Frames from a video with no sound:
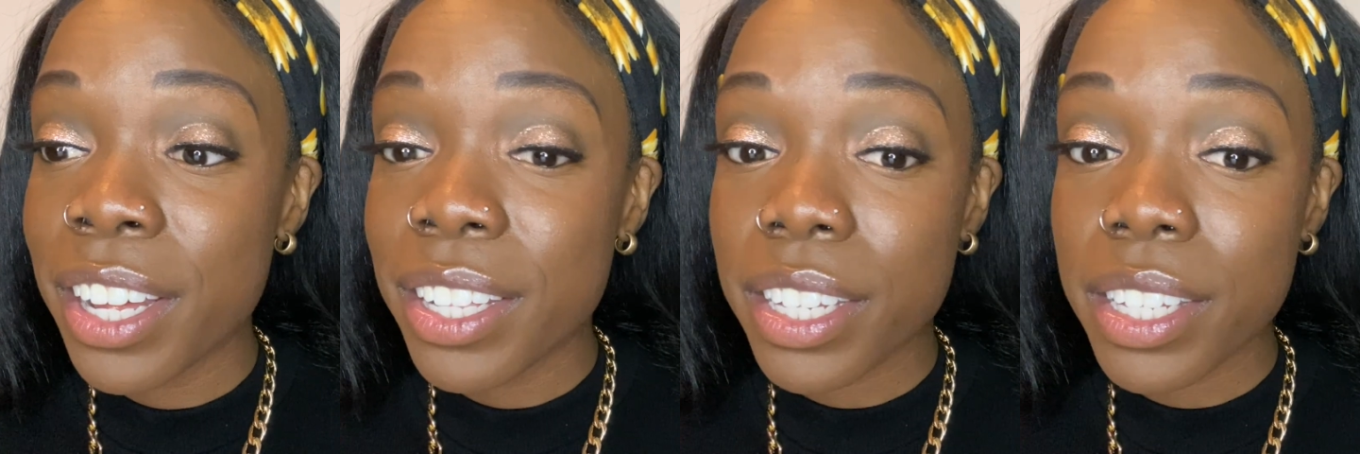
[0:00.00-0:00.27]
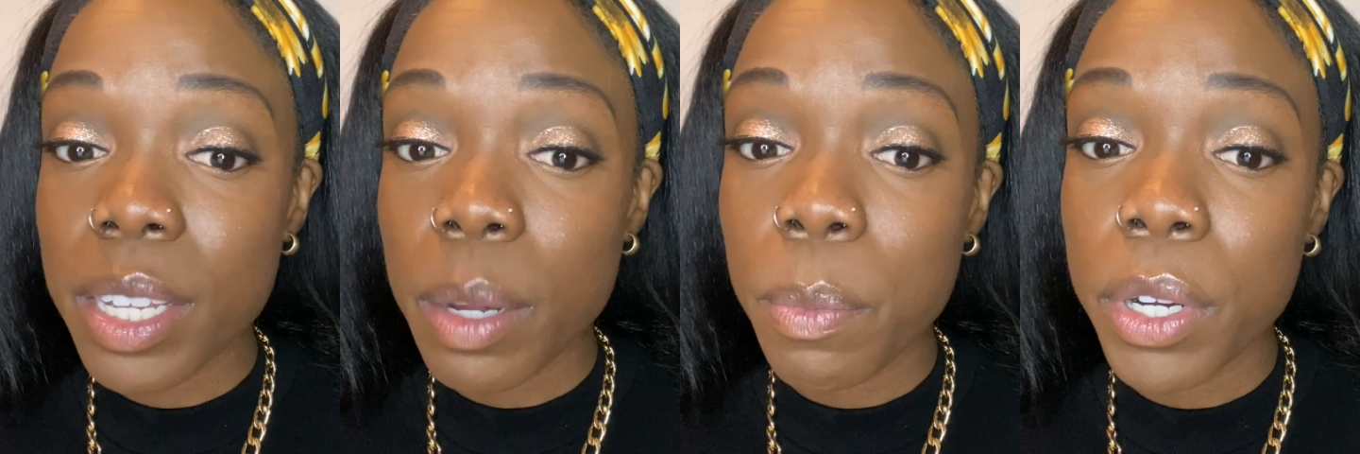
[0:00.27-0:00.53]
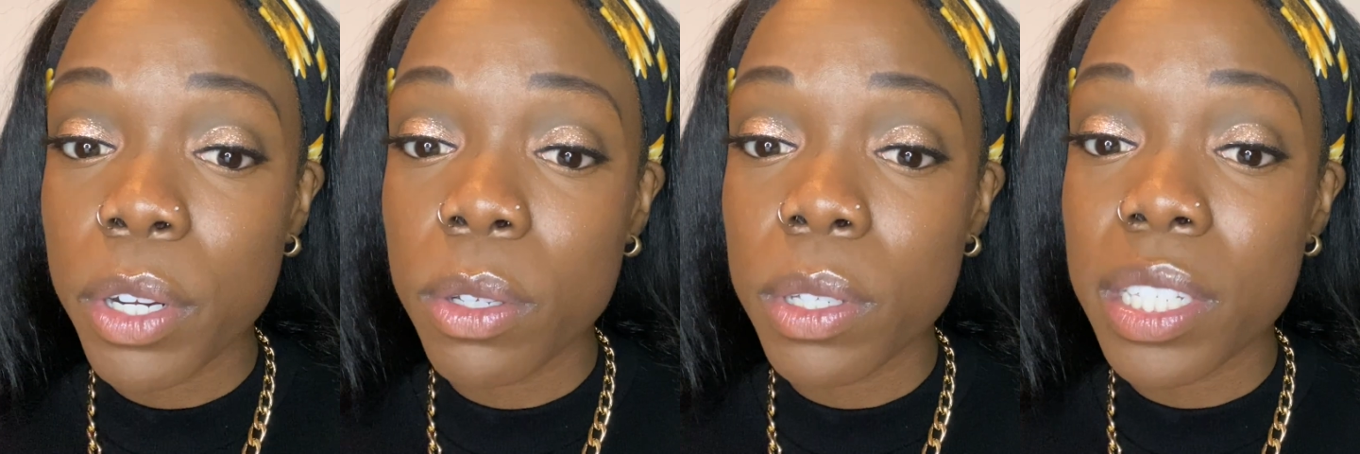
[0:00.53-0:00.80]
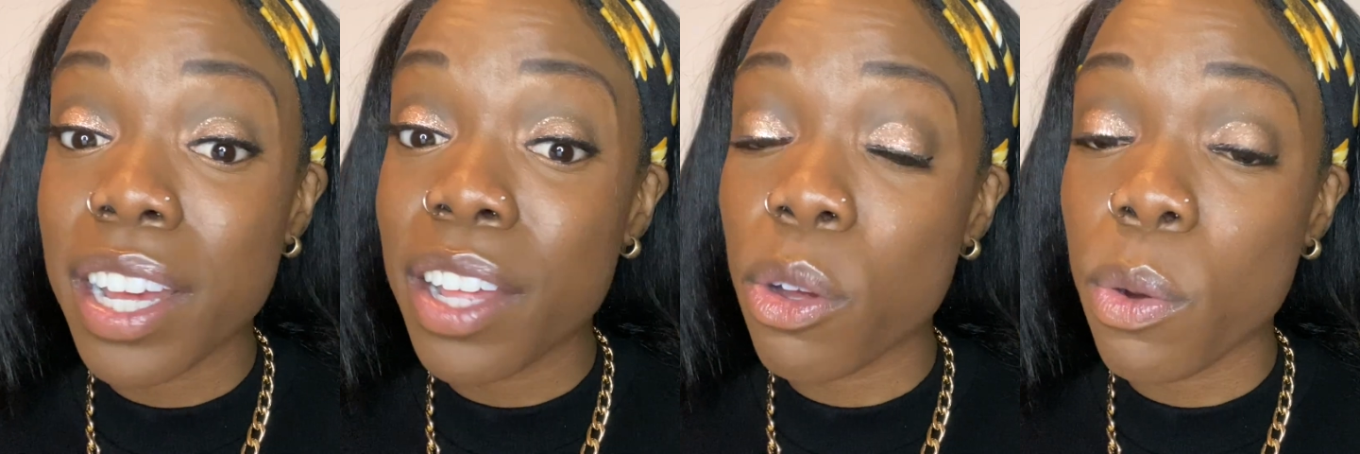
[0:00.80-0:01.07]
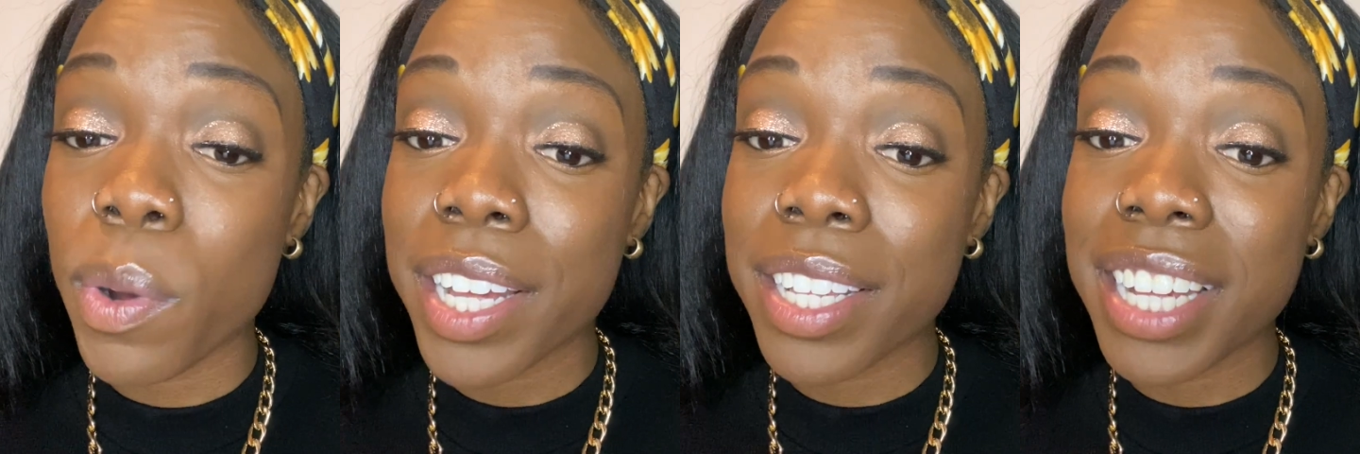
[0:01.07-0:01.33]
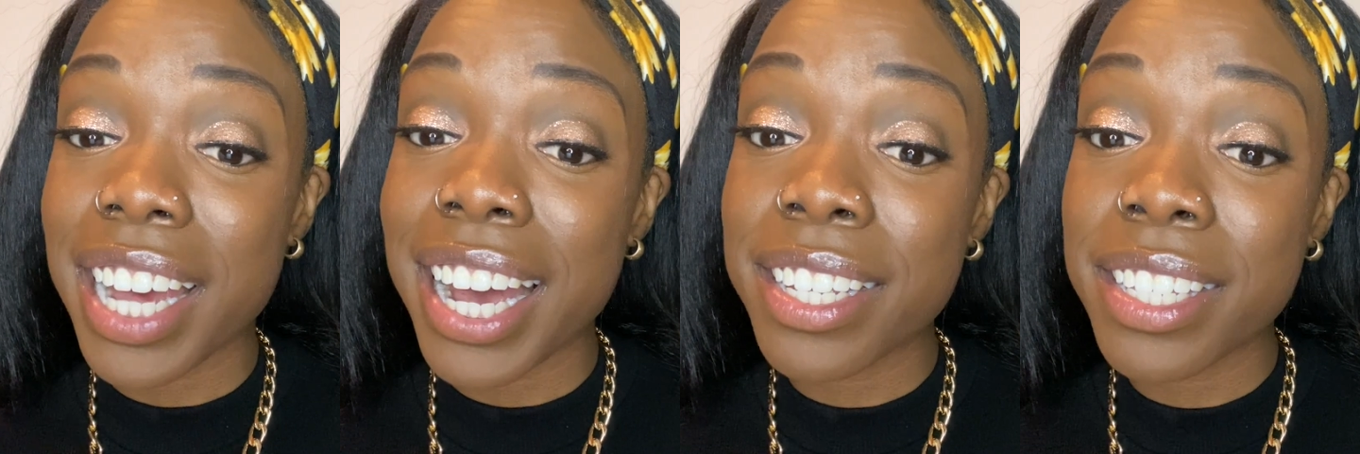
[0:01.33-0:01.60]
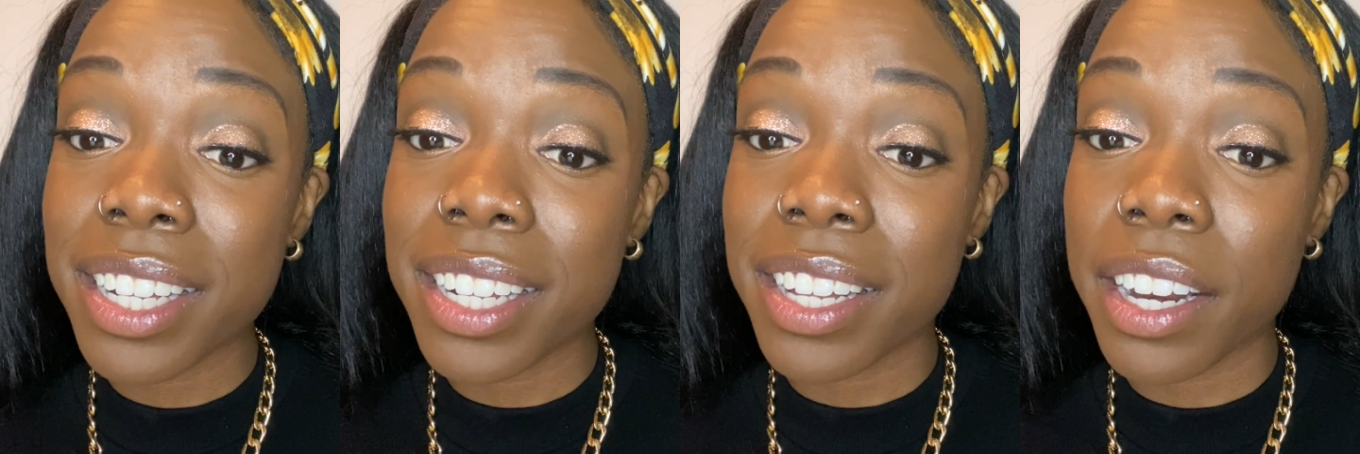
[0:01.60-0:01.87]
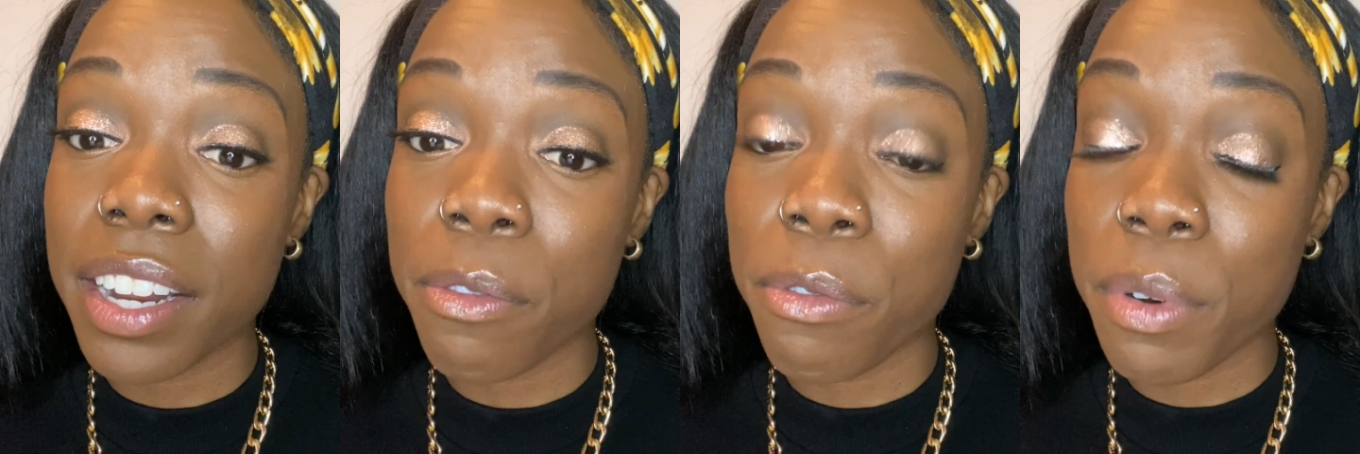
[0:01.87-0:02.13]
to someone who is otherwise
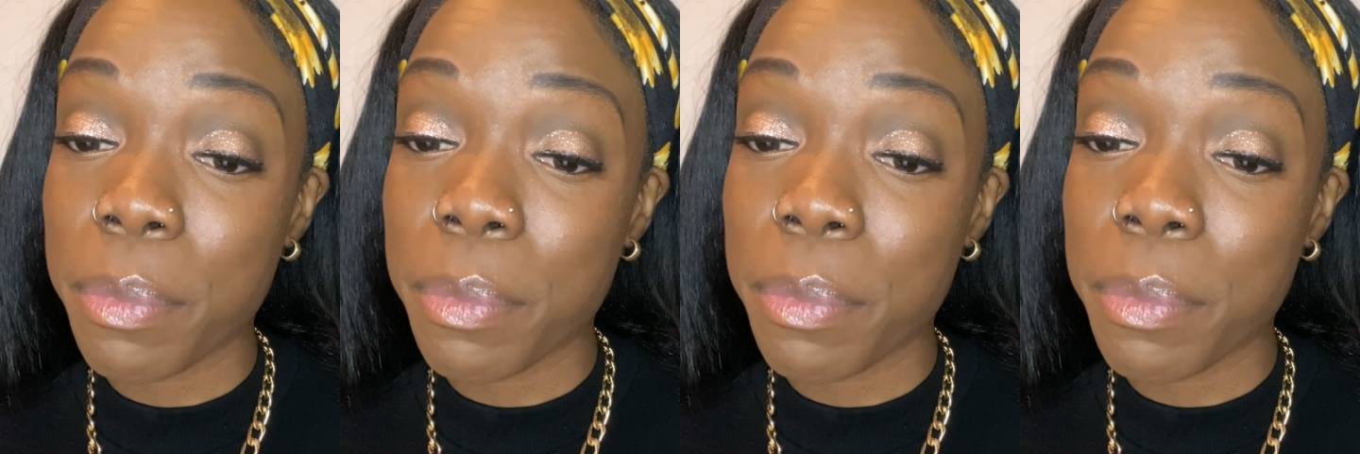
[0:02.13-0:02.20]
isolated from